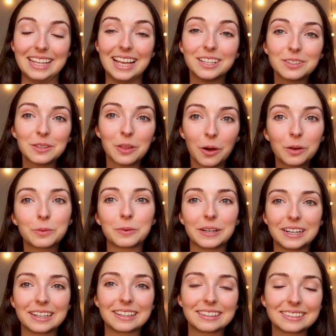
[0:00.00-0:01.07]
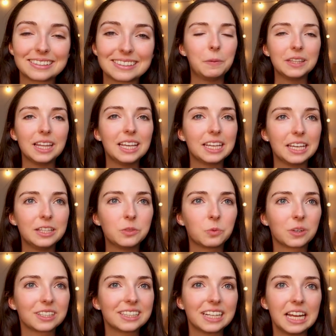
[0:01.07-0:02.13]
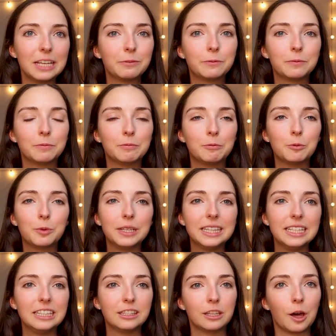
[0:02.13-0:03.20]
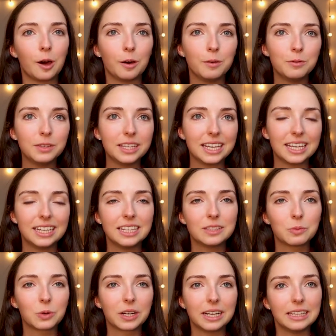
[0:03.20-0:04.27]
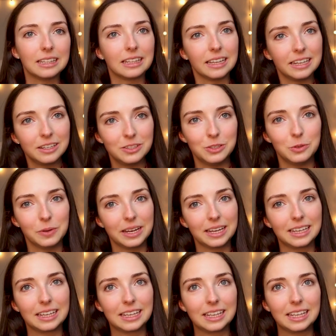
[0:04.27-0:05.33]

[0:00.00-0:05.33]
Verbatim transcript: It's a lot of work, but like it's work that I really love, and it's work I like doing.